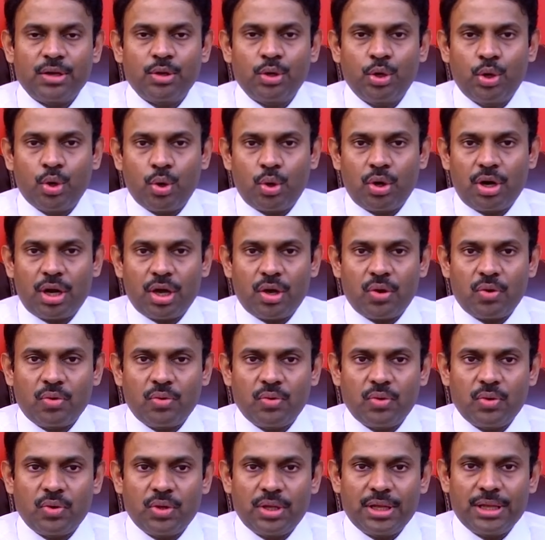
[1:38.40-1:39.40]
go
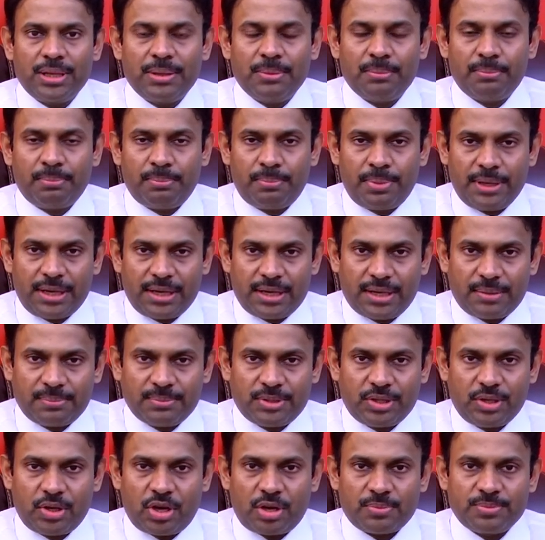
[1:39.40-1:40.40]
down, pick up
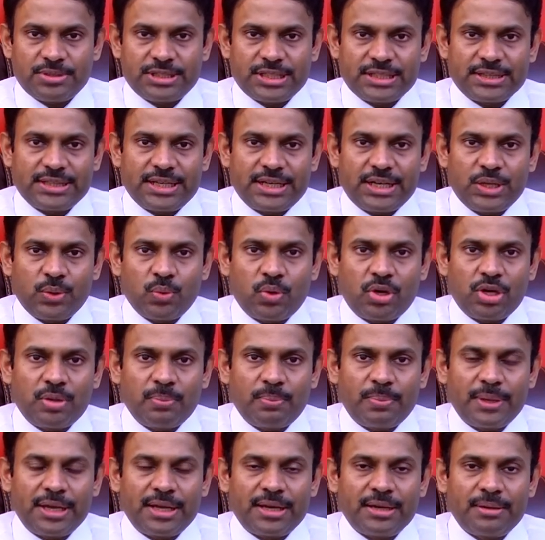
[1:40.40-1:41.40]
the object that you want to
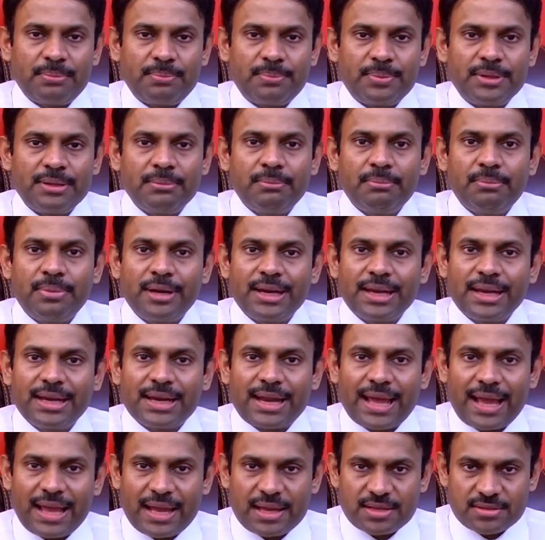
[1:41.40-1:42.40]
pick up, bring it
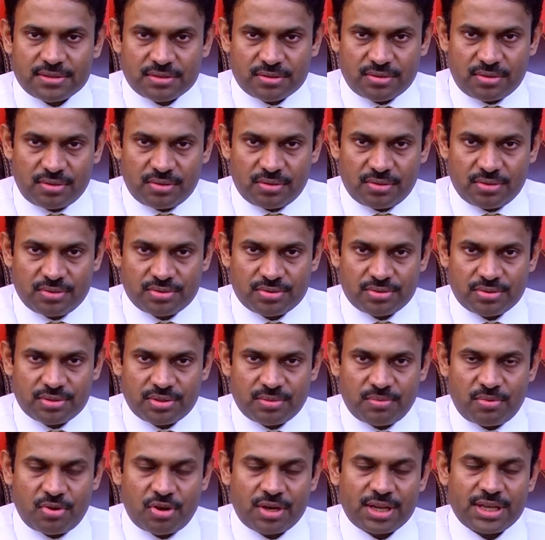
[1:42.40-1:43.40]
as close to the
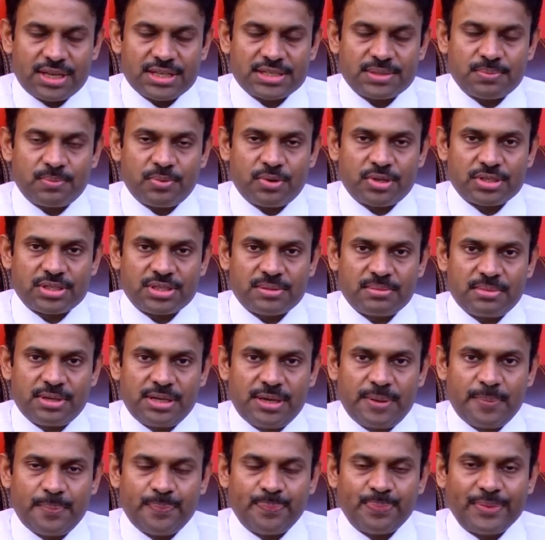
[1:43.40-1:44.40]
body as possible,
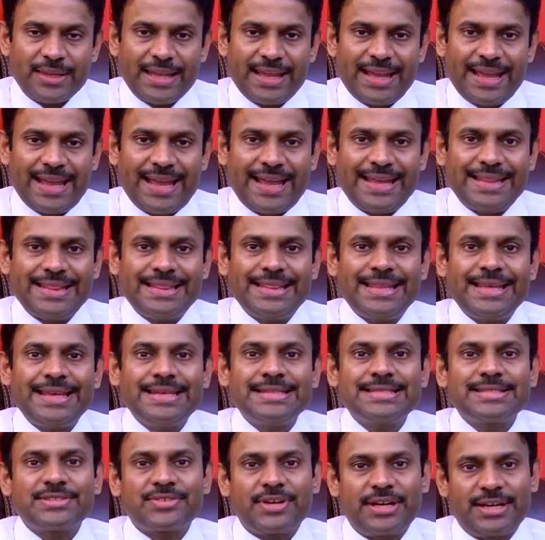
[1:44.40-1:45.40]
and then
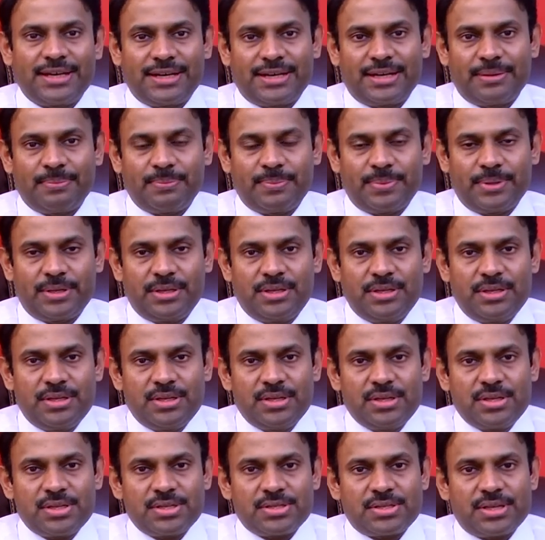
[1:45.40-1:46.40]
straighten up.
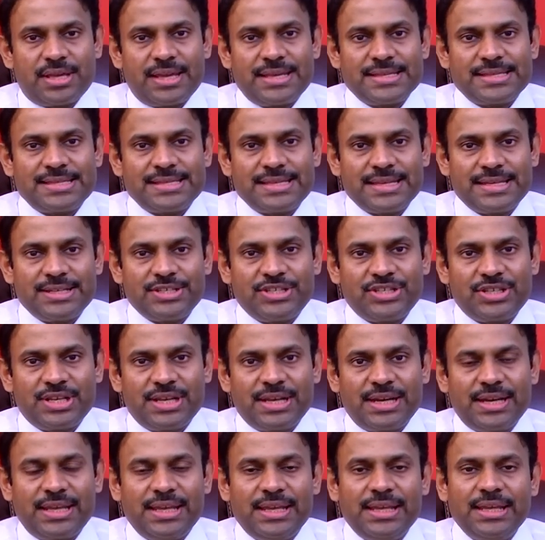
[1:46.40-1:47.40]
So
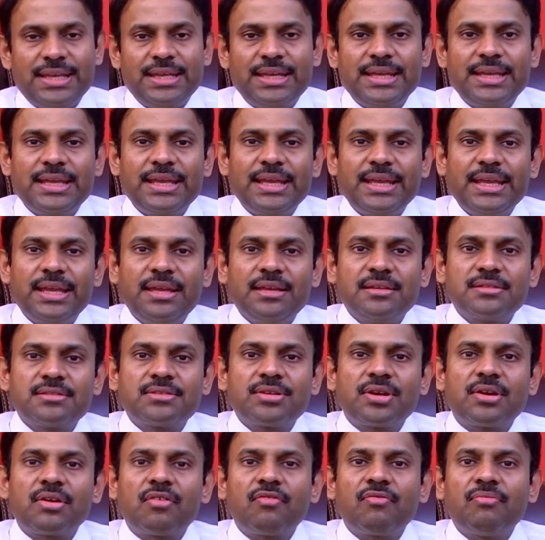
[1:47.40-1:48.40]
essentially,
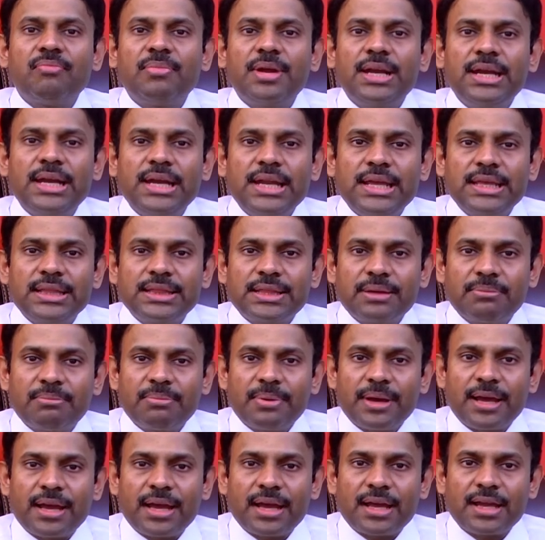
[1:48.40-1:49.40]
instead of bending the
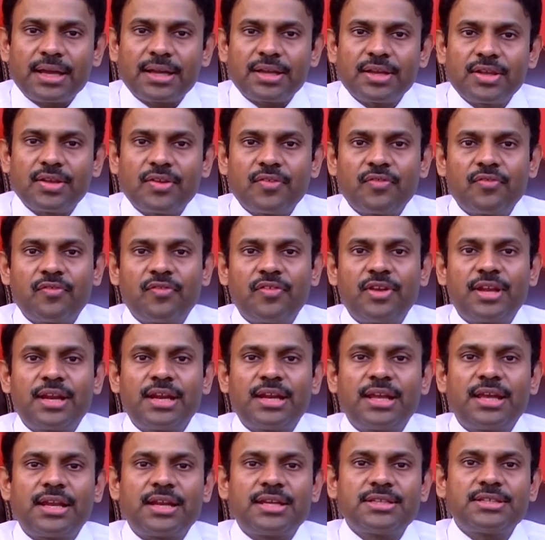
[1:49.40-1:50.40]
back, we are
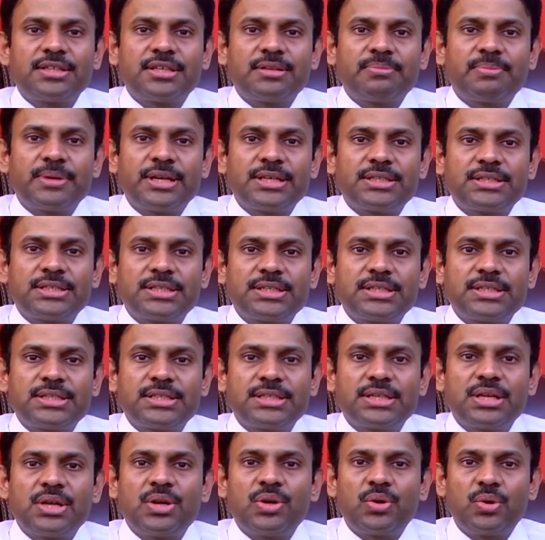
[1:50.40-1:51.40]
encouraging patients
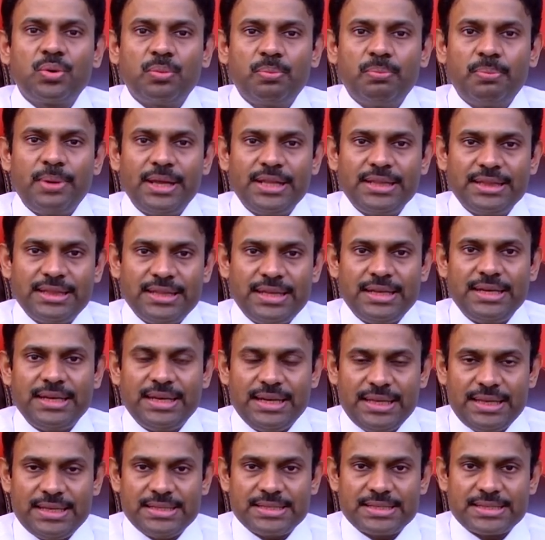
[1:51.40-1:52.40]
to bend the
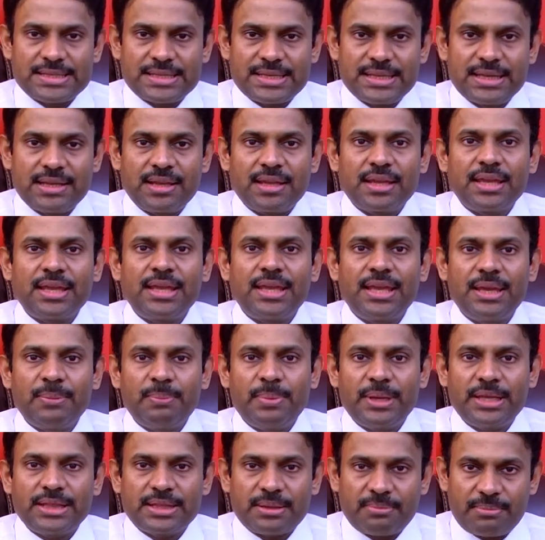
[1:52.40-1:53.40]
knees,
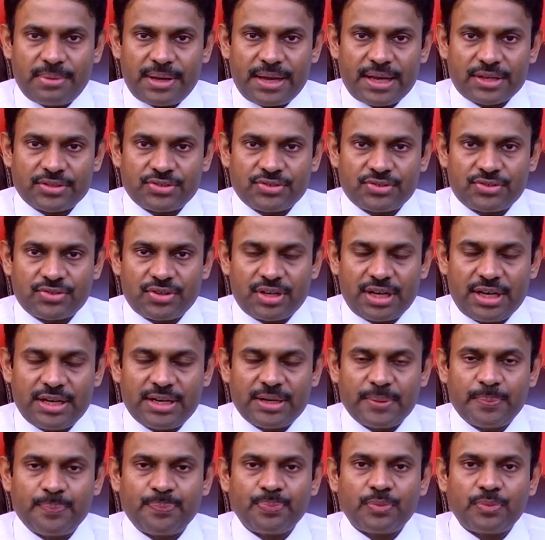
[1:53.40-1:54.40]
keeping the back straight,
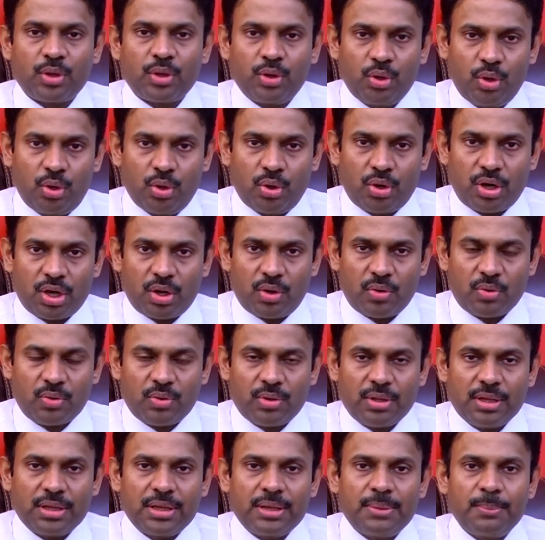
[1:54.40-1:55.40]
go
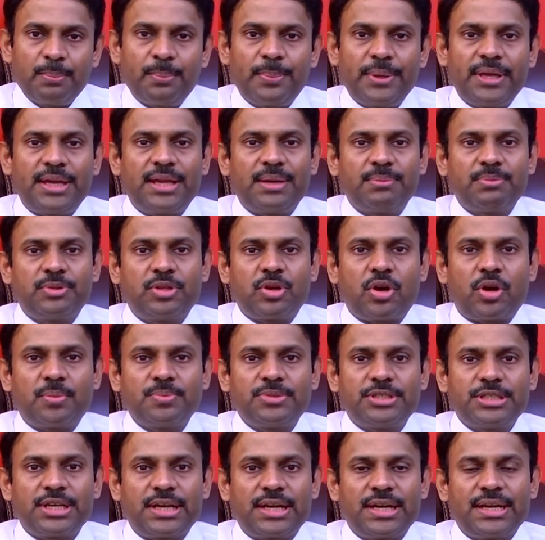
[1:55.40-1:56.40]
down, pick up the
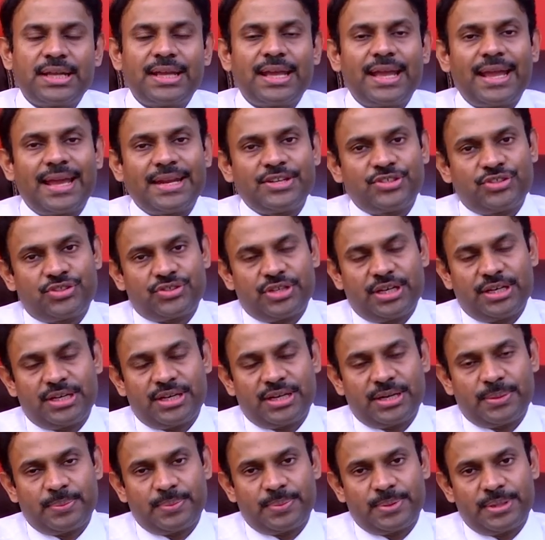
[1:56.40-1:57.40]
object, and
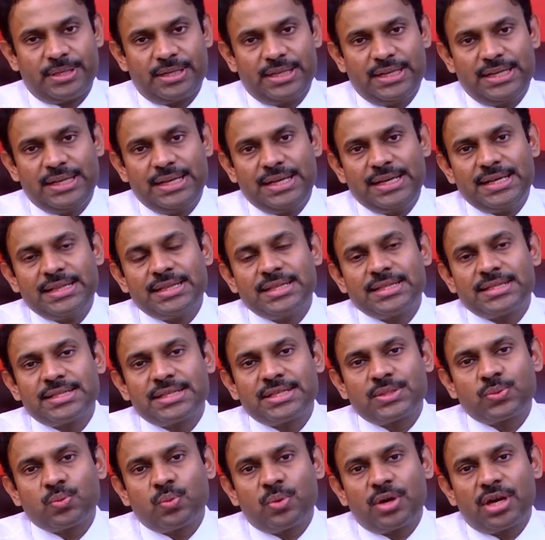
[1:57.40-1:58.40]
straighten up. This
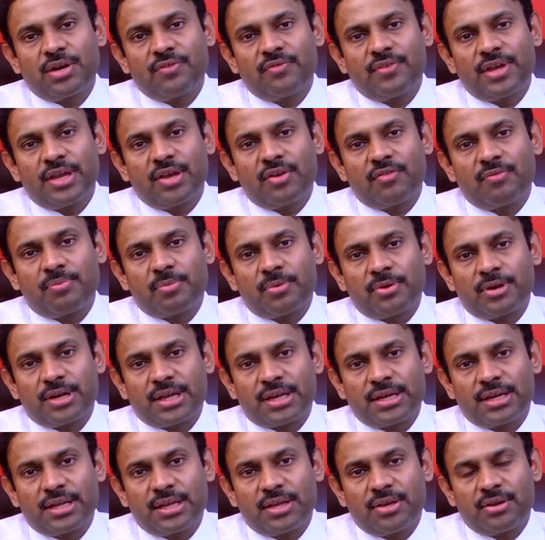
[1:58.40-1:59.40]
is one way of
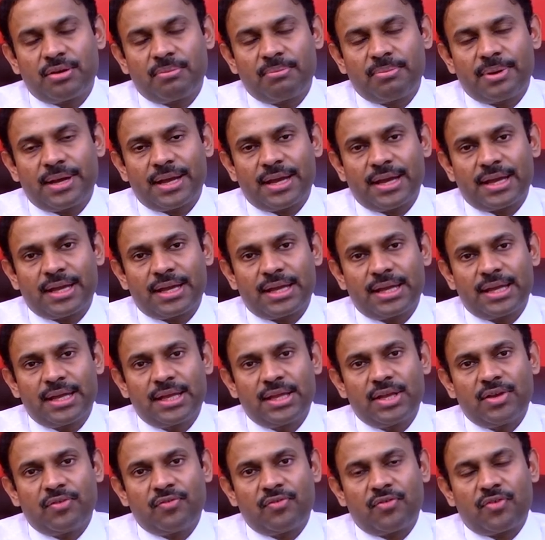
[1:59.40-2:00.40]
protecting your back
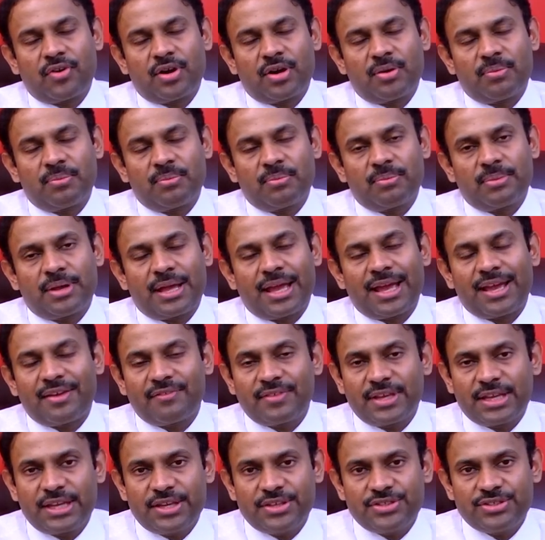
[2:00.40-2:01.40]
from
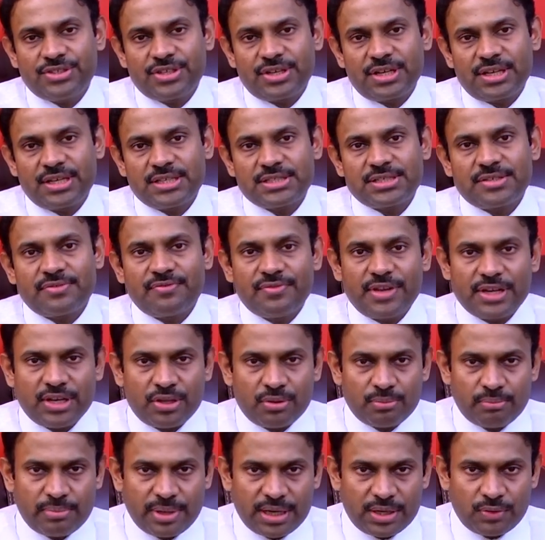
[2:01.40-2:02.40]
having injuries when
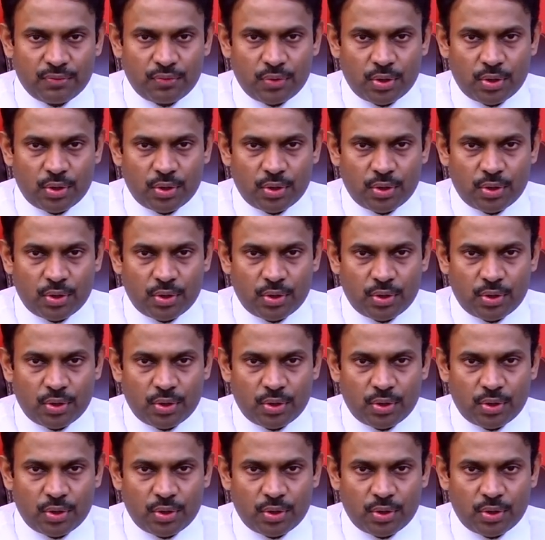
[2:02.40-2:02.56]
you bend